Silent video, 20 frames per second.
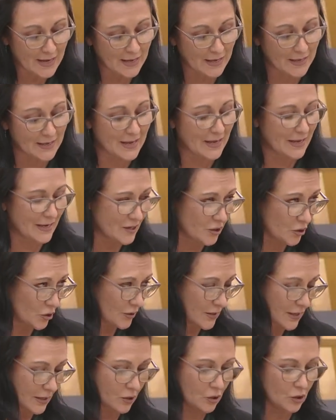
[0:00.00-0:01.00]
in each
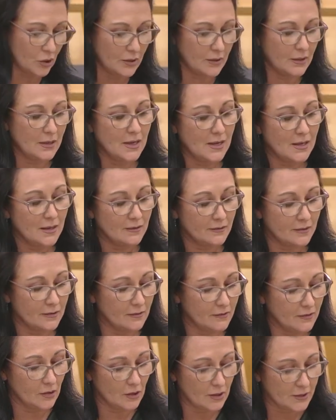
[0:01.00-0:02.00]
nation
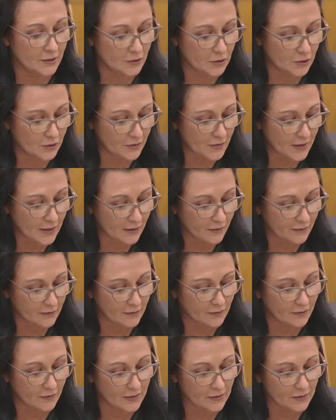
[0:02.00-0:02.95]
since early 2000s.